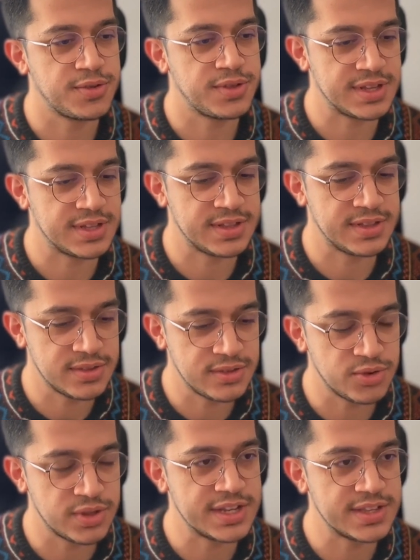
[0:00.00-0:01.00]
like
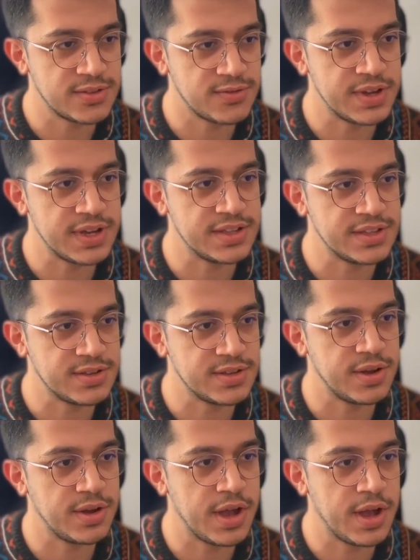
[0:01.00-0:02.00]
related with
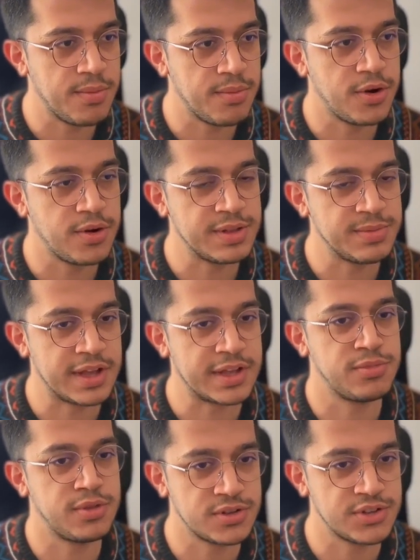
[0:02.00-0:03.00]
more
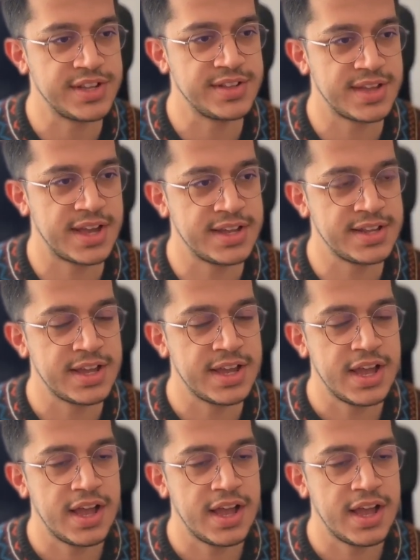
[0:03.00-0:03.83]
like blockchain side,